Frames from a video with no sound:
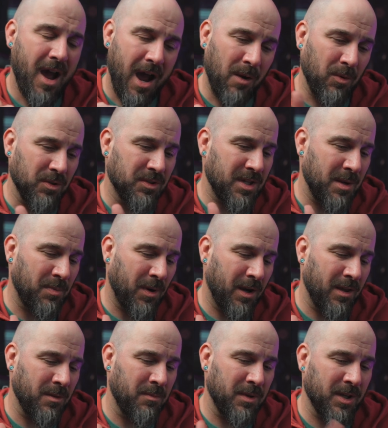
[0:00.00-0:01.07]
I will say
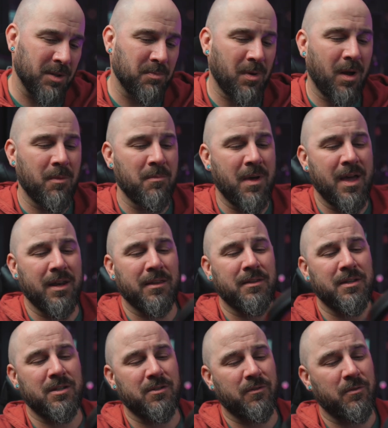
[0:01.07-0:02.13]
probably the biggest problematic
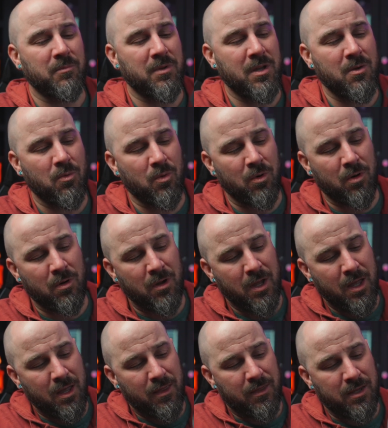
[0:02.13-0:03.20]
things for me were
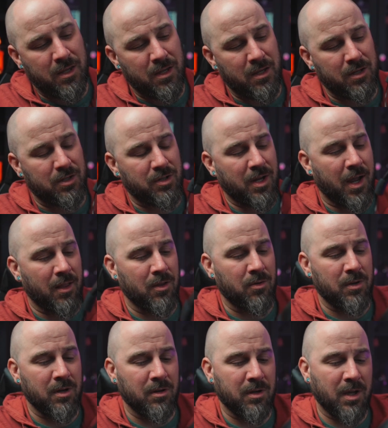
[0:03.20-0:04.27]
the shallow
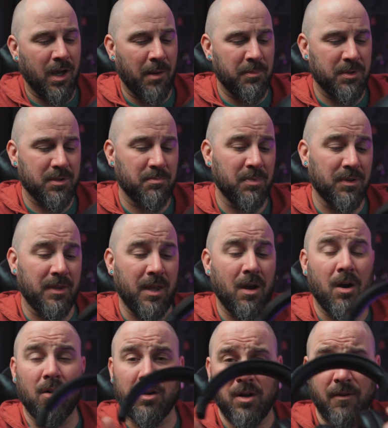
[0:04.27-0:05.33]
ear cups, but they
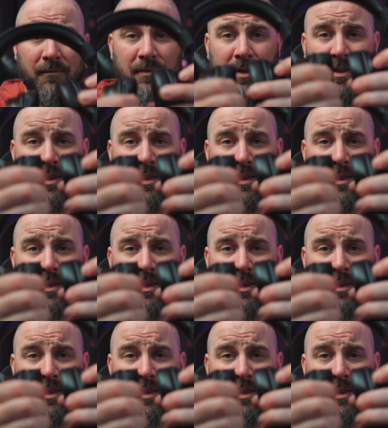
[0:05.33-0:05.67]
are comfy.